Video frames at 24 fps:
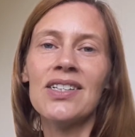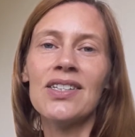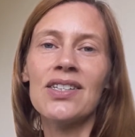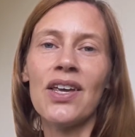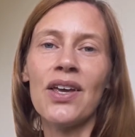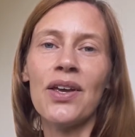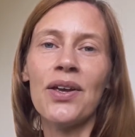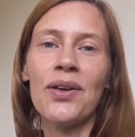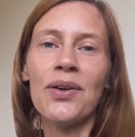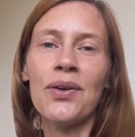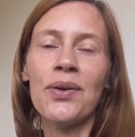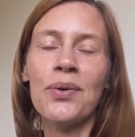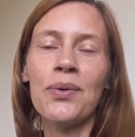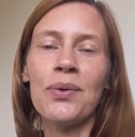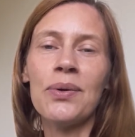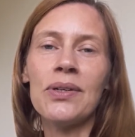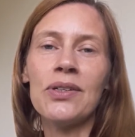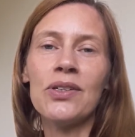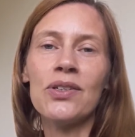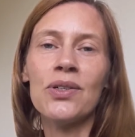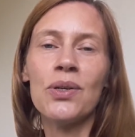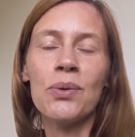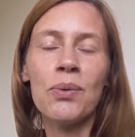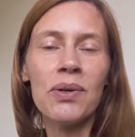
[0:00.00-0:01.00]
So
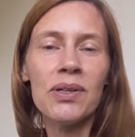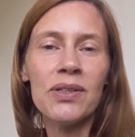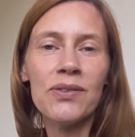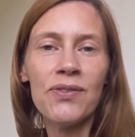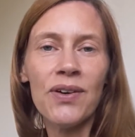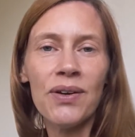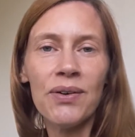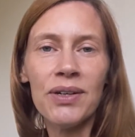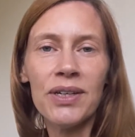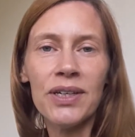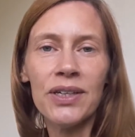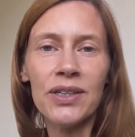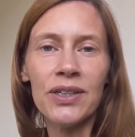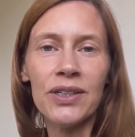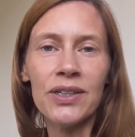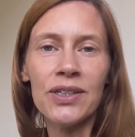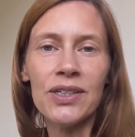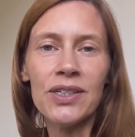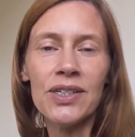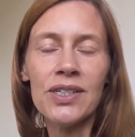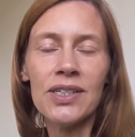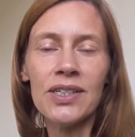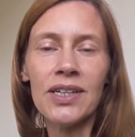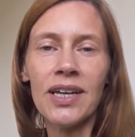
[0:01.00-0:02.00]
she was very
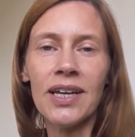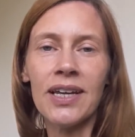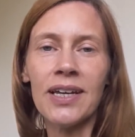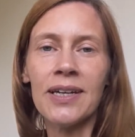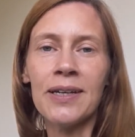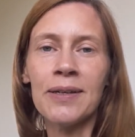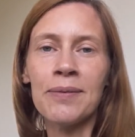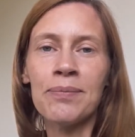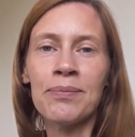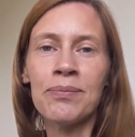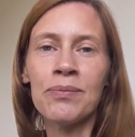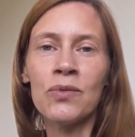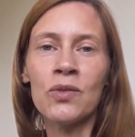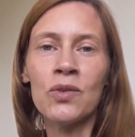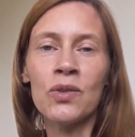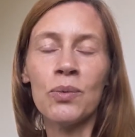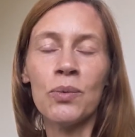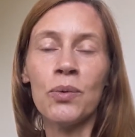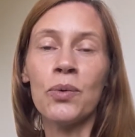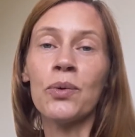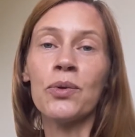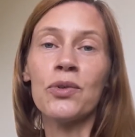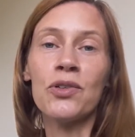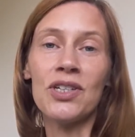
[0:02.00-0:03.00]
good, um,
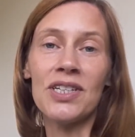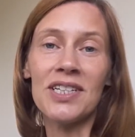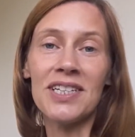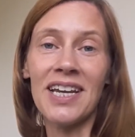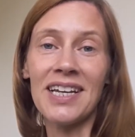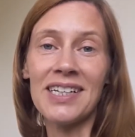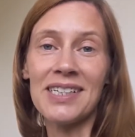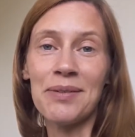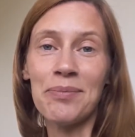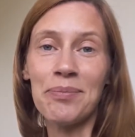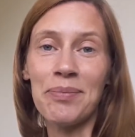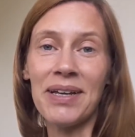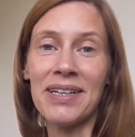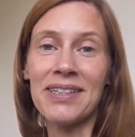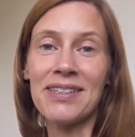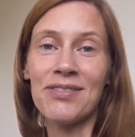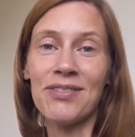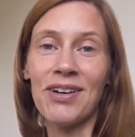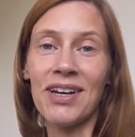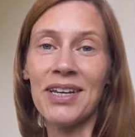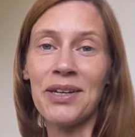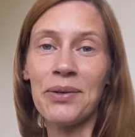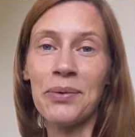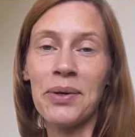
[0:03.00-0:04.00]
well, she's getting
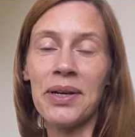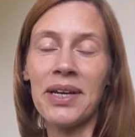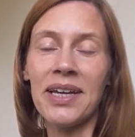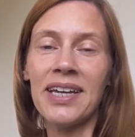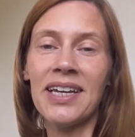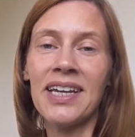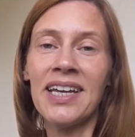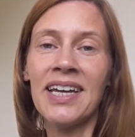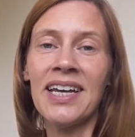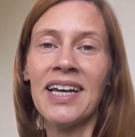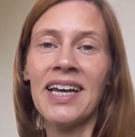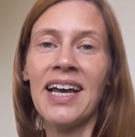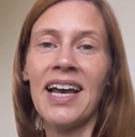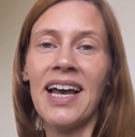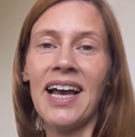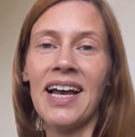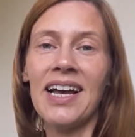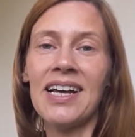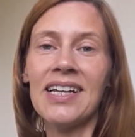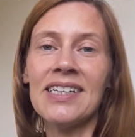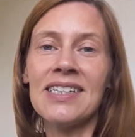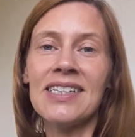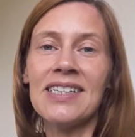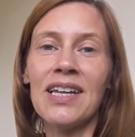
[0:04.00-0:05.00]
better anyway,
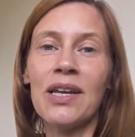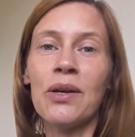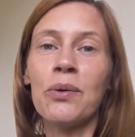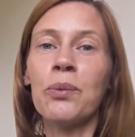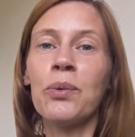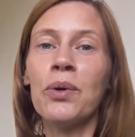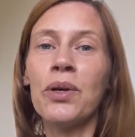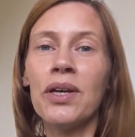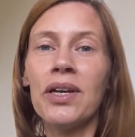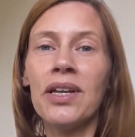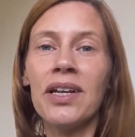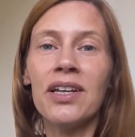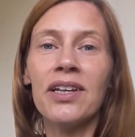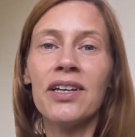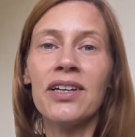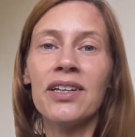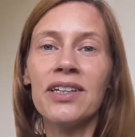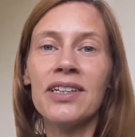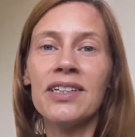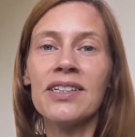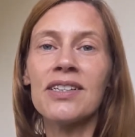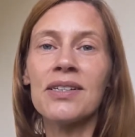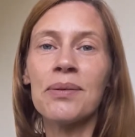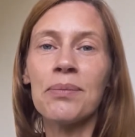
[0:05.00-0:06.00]
and uh, we're
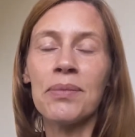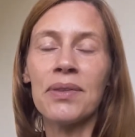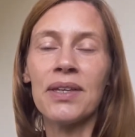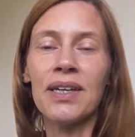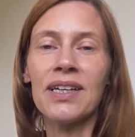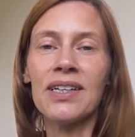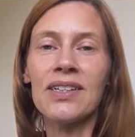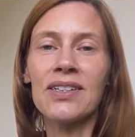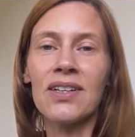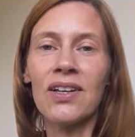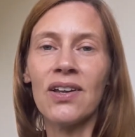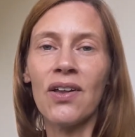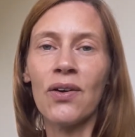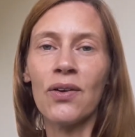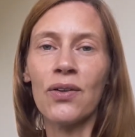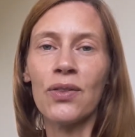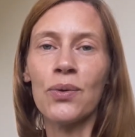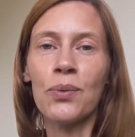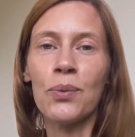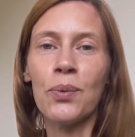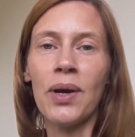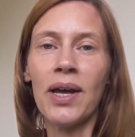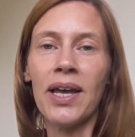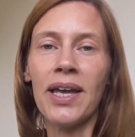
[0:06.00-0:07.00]
learning some things along
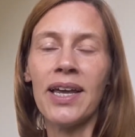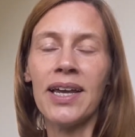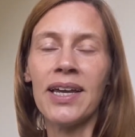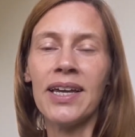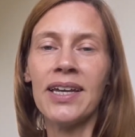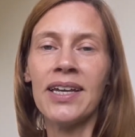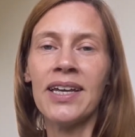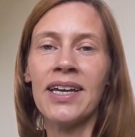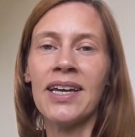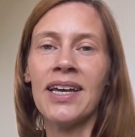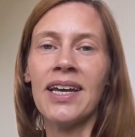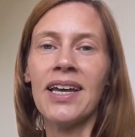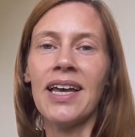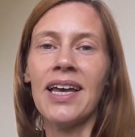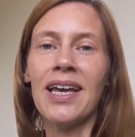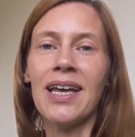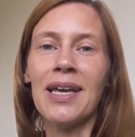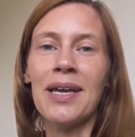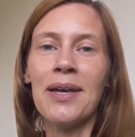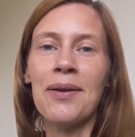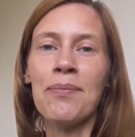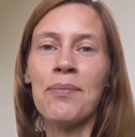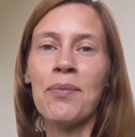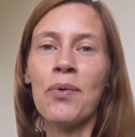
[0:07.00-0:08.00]
the way.
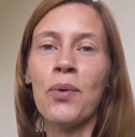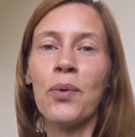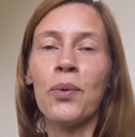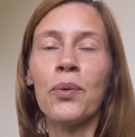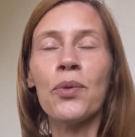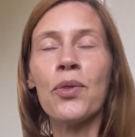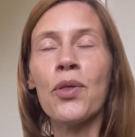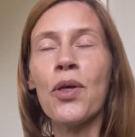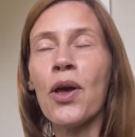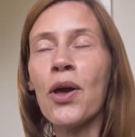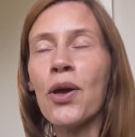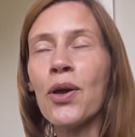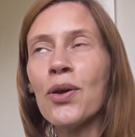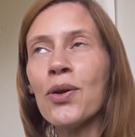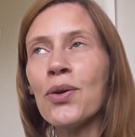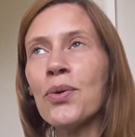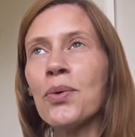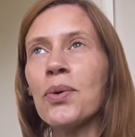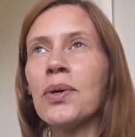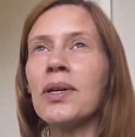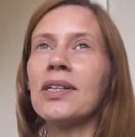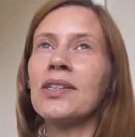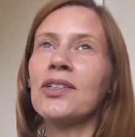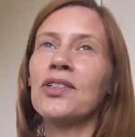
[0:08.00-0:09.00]
Um,
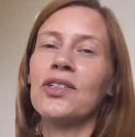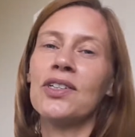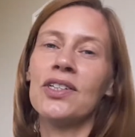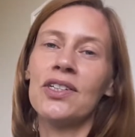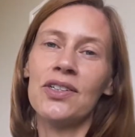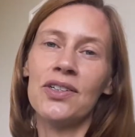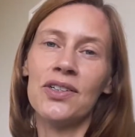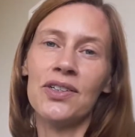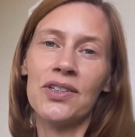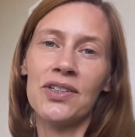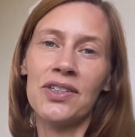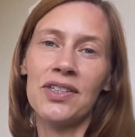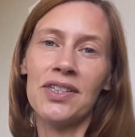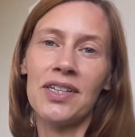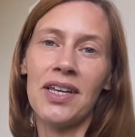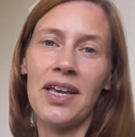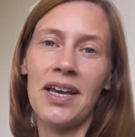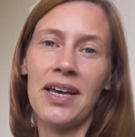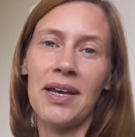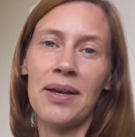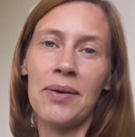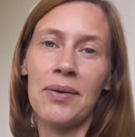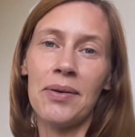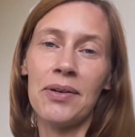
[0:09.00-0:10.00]
although she does,
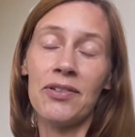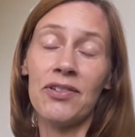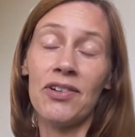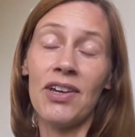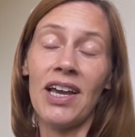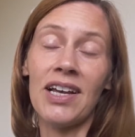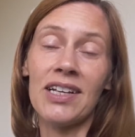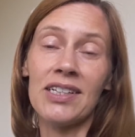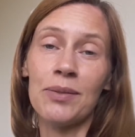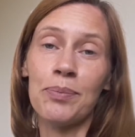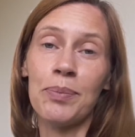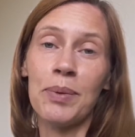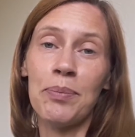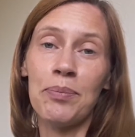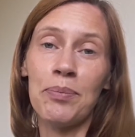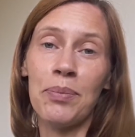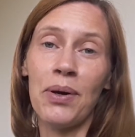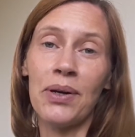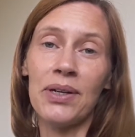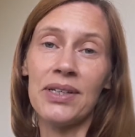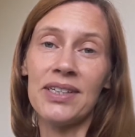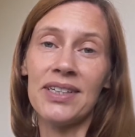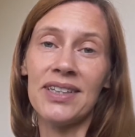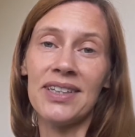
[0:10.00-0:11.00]
she has been
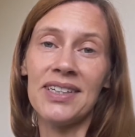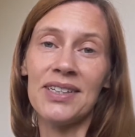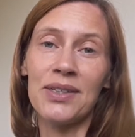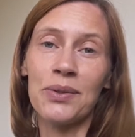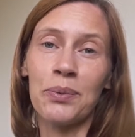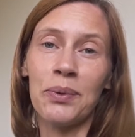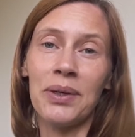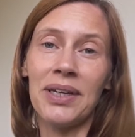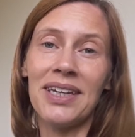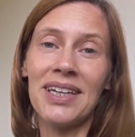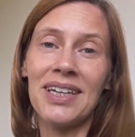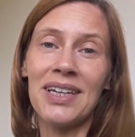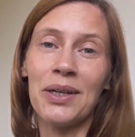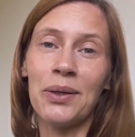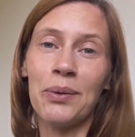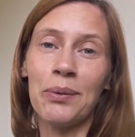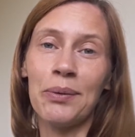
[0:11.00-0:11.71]
biting this week,